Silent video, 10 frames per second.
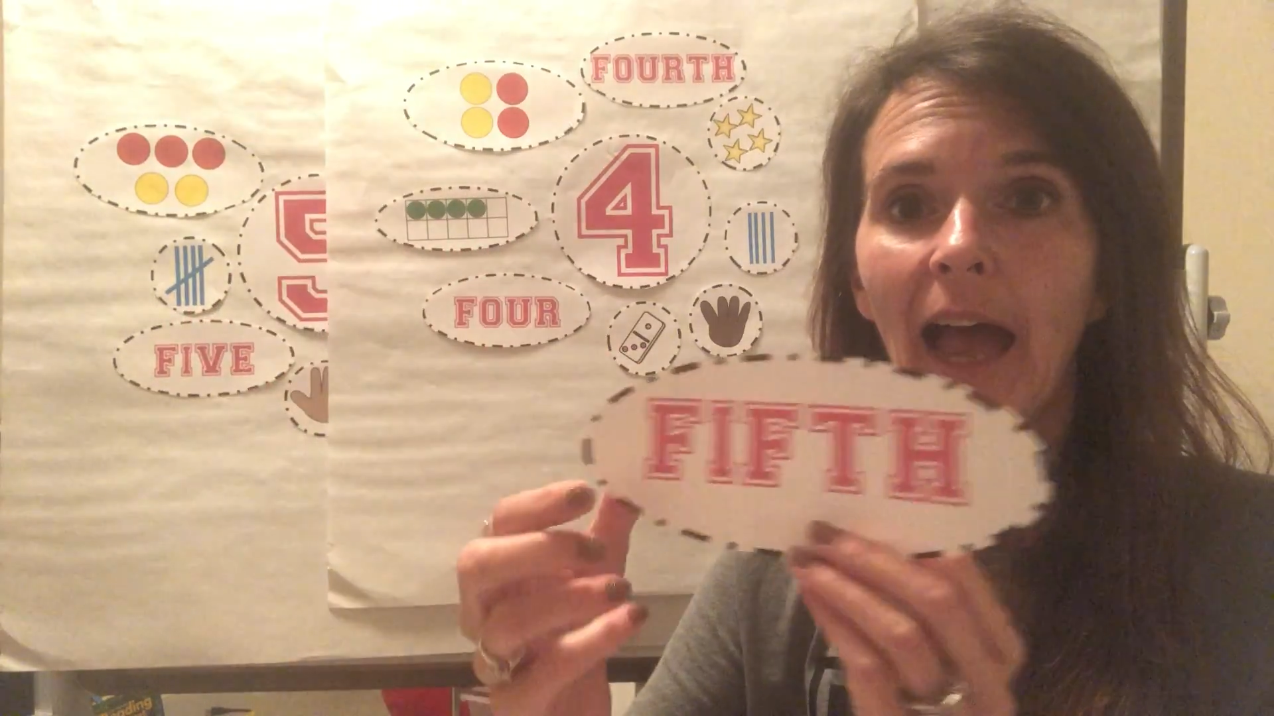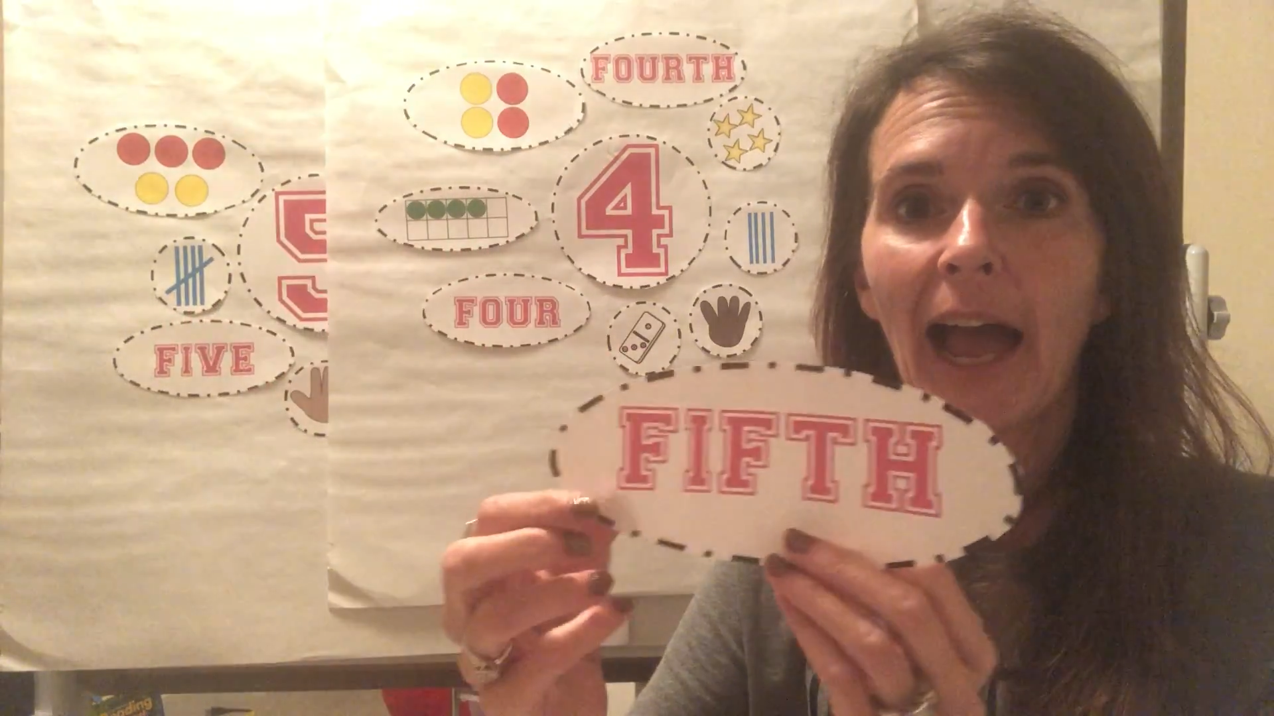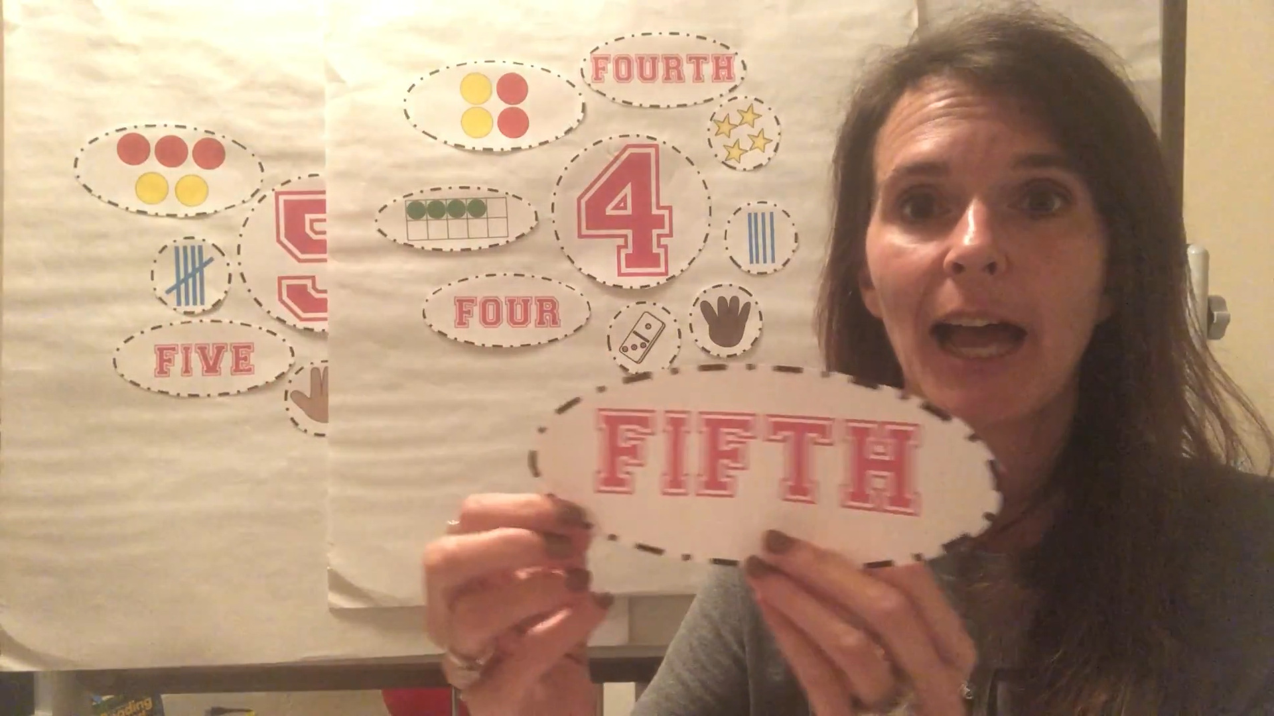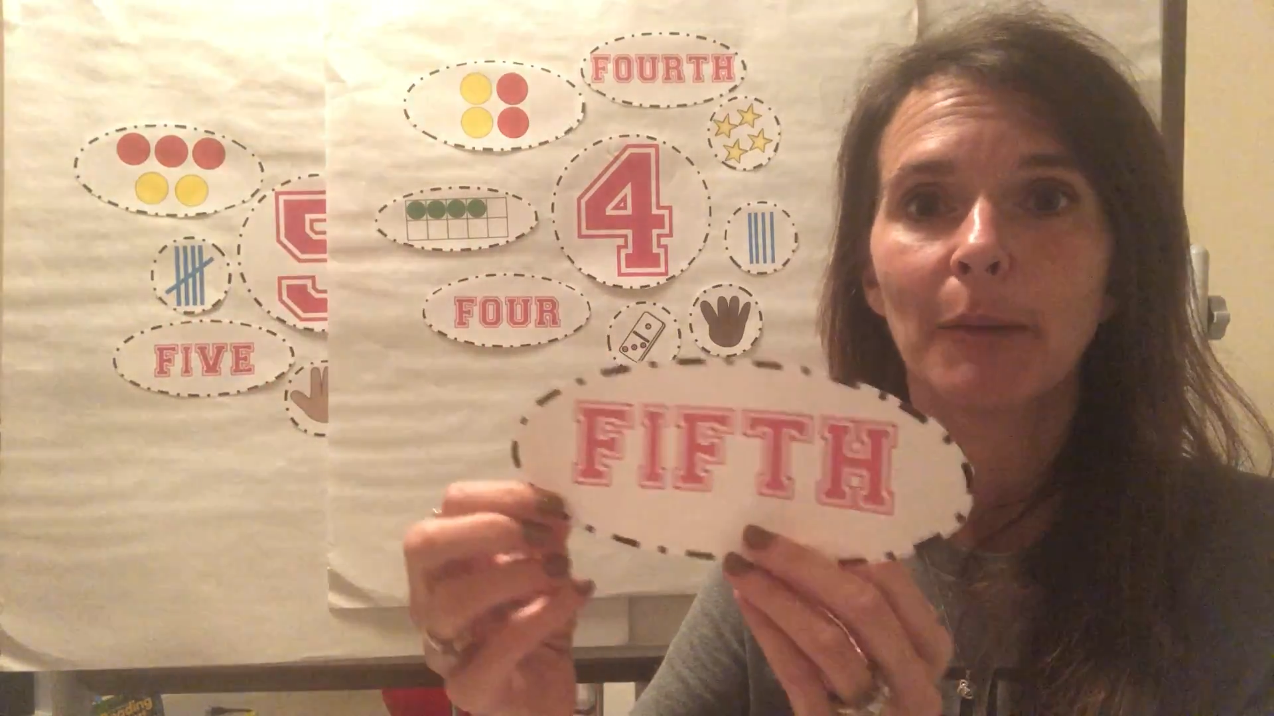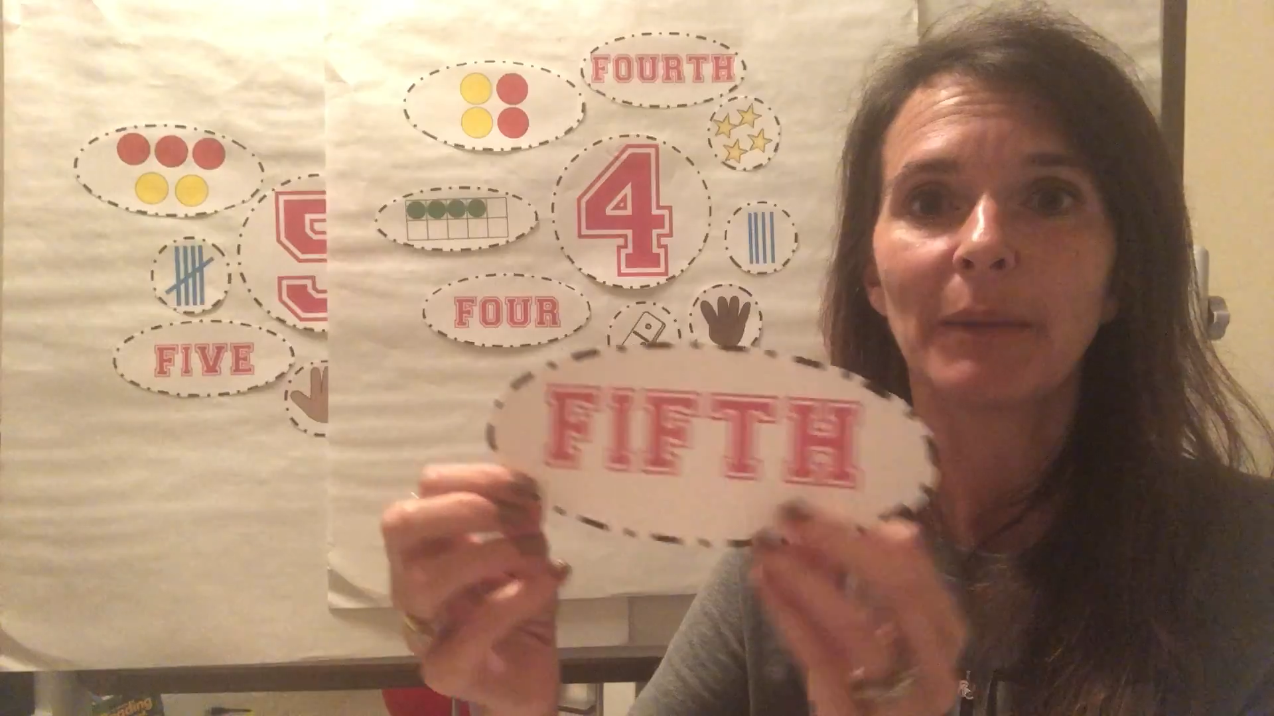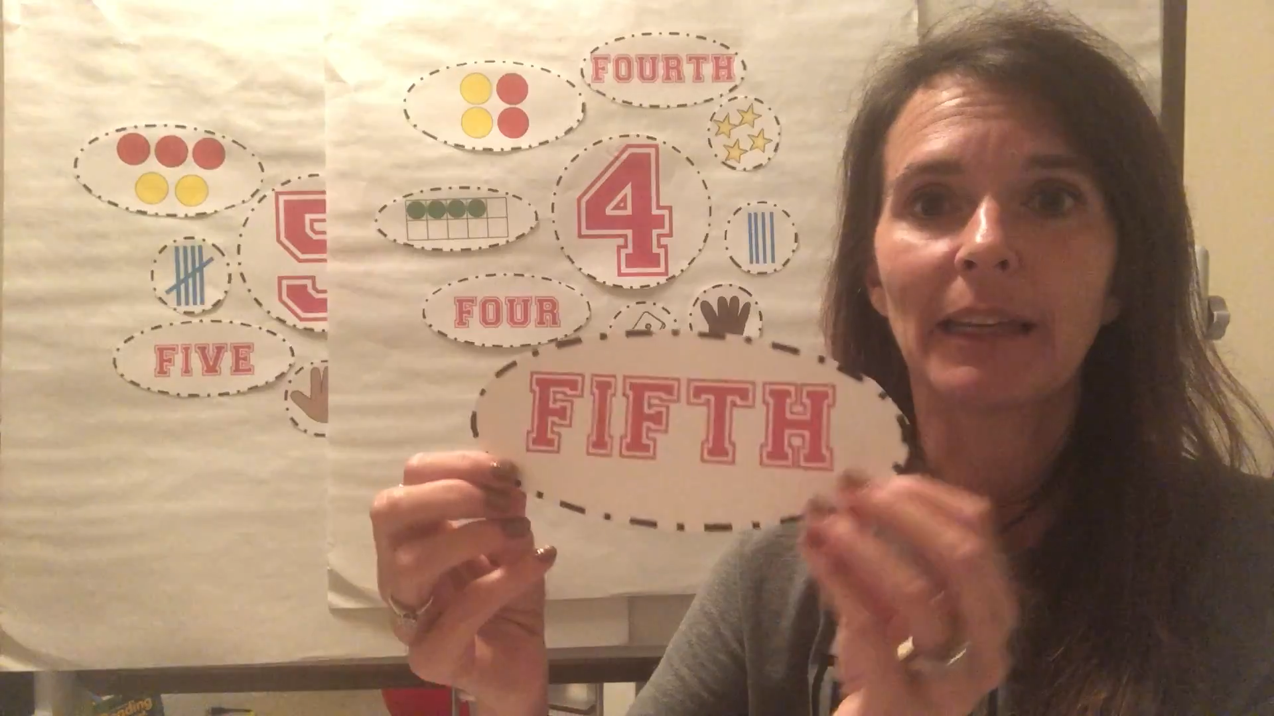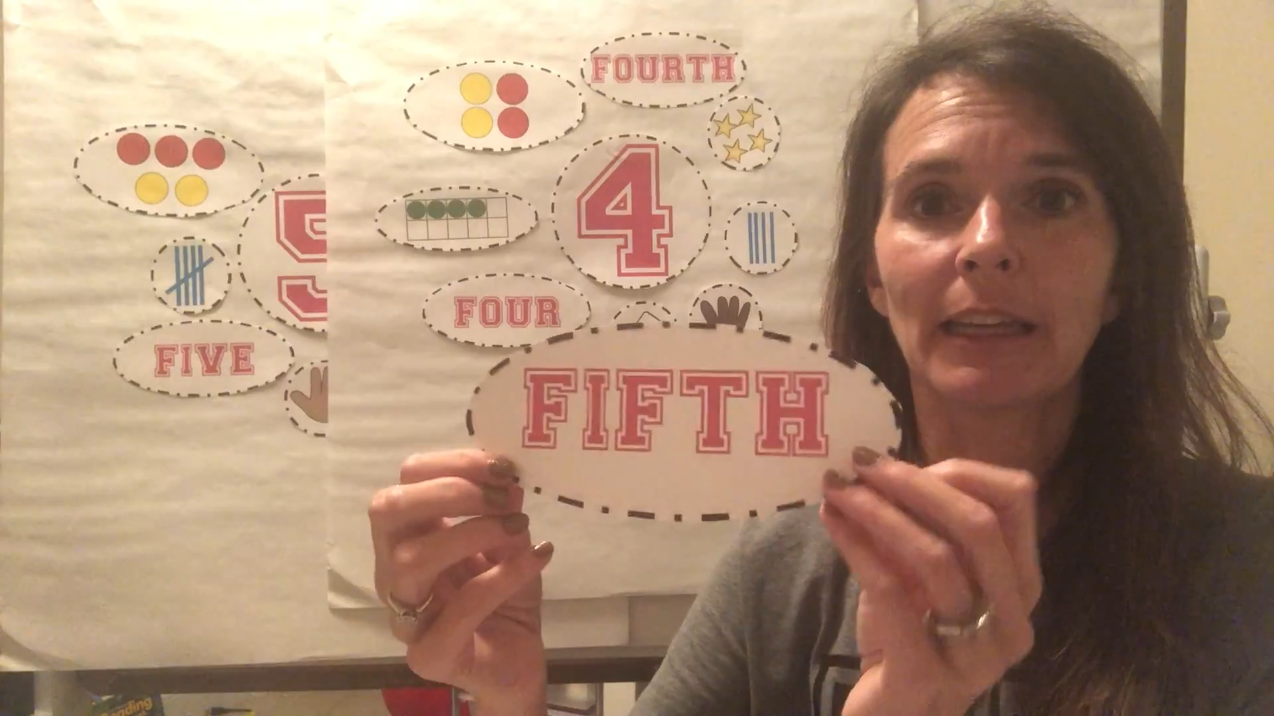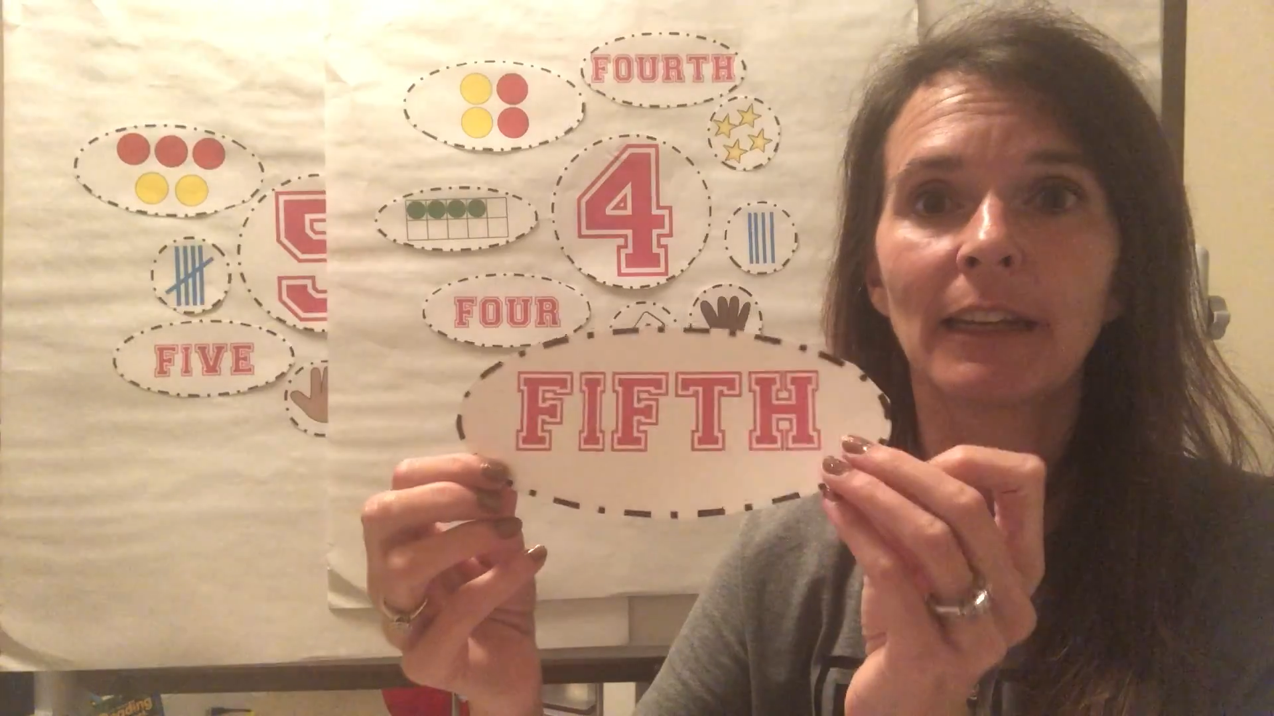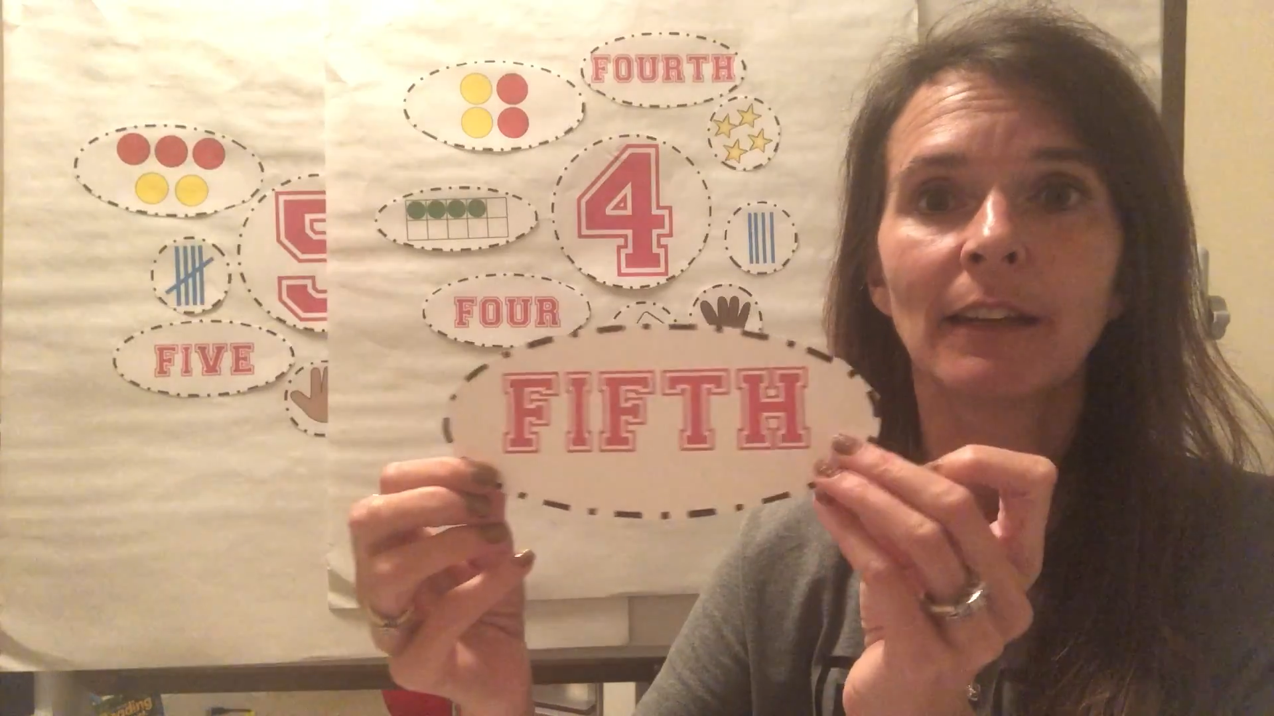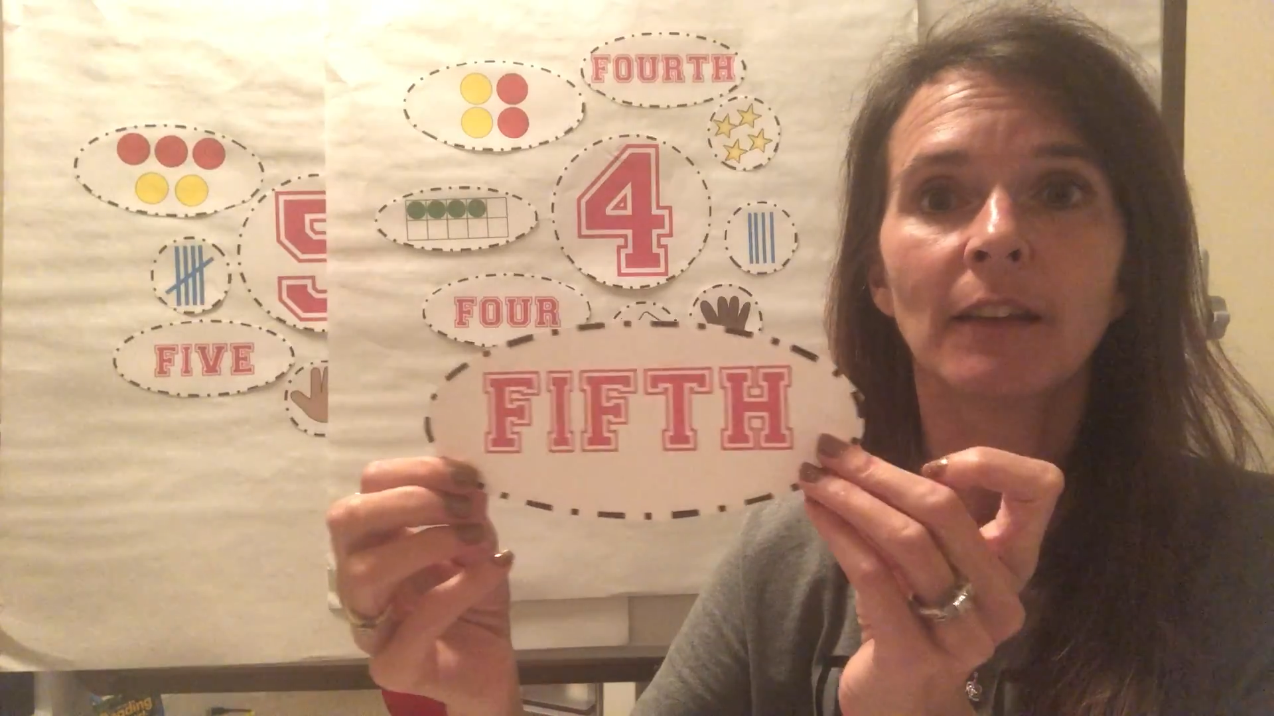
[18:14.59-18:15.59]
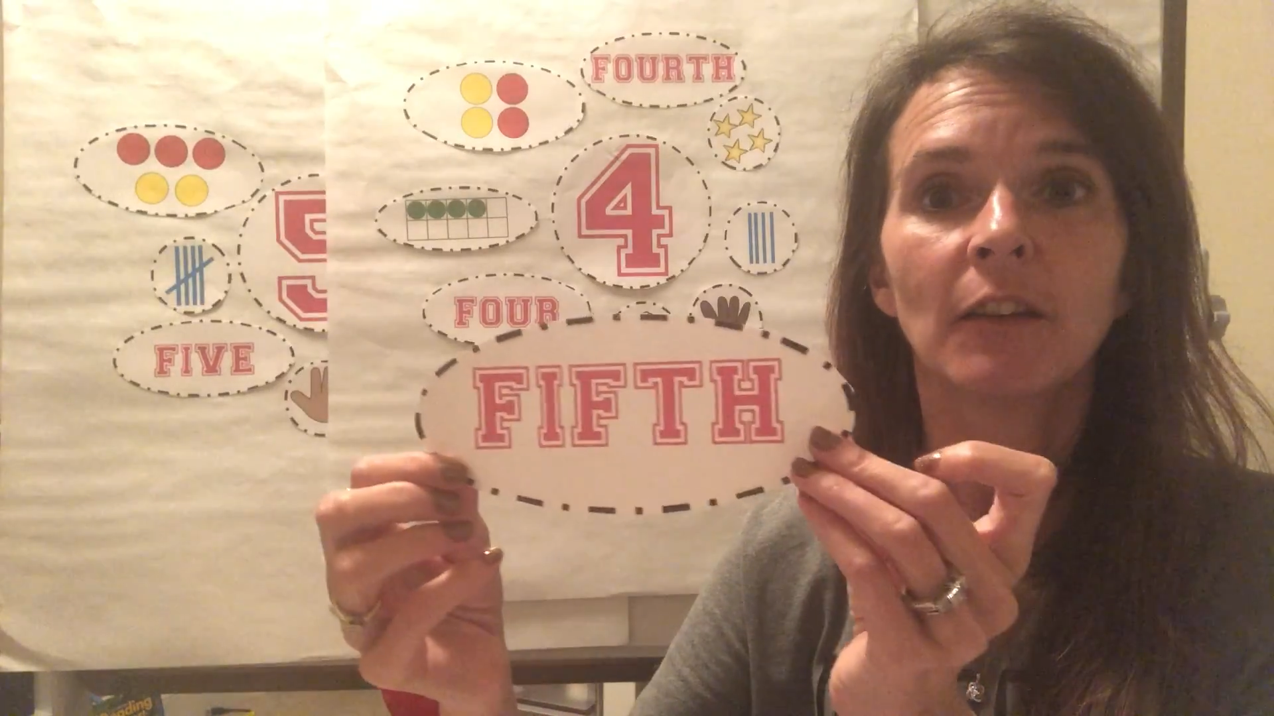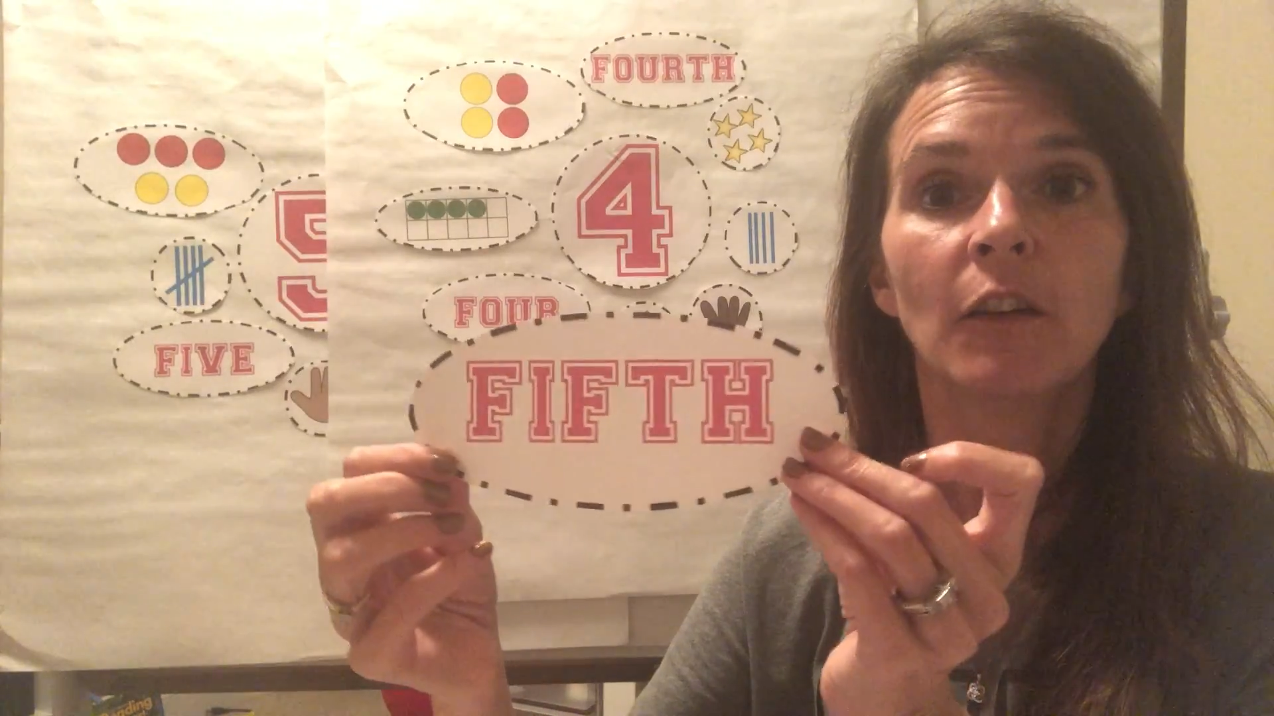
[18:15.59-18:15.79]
I'm in